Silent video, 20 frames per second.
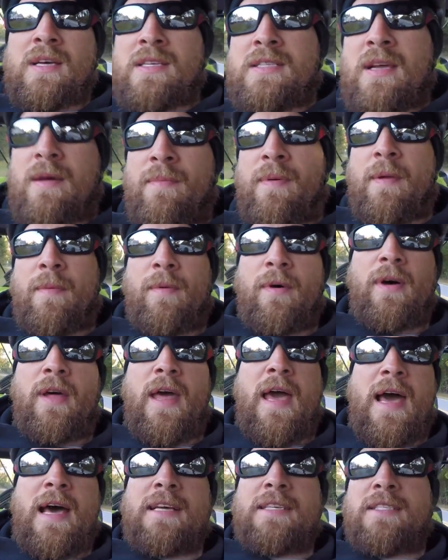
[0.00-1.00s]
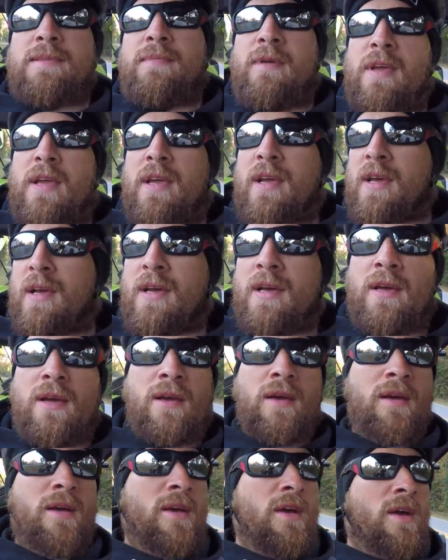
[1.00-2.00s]
some people had asked me
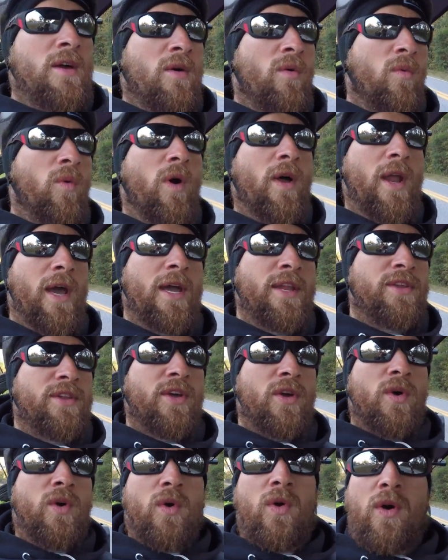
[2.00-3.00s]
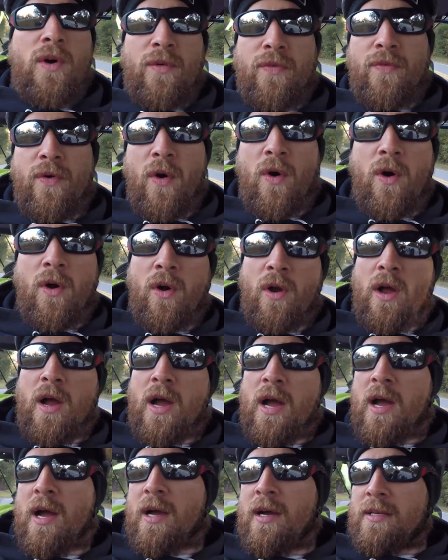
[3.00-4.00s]
what I do for
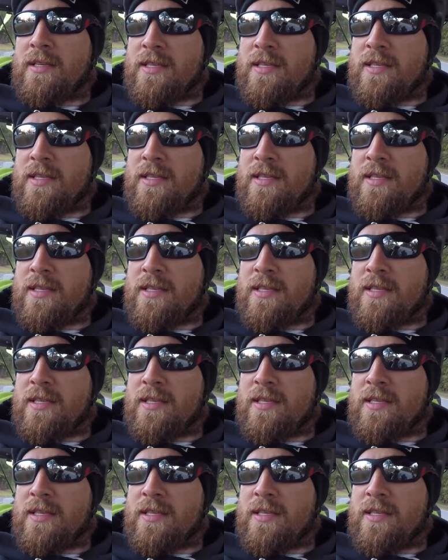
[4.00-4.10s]
uh,